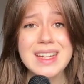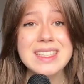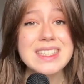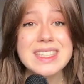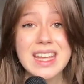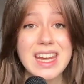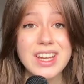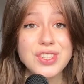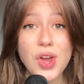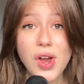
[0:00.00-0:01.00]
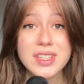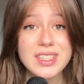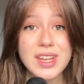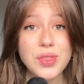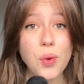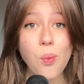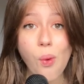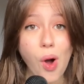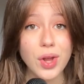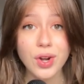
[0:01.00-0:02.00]
sitting ducks in the
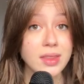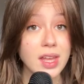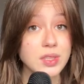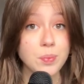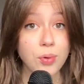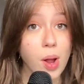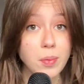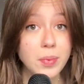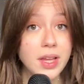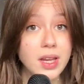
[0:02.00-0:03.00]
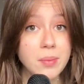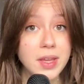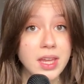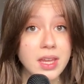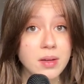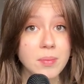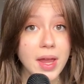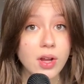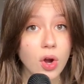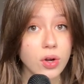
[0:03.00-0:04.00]
water that's probably going to be eaten by
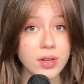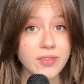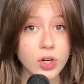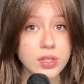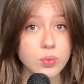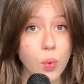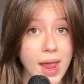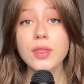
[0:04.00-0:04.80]
a carnivorous whale.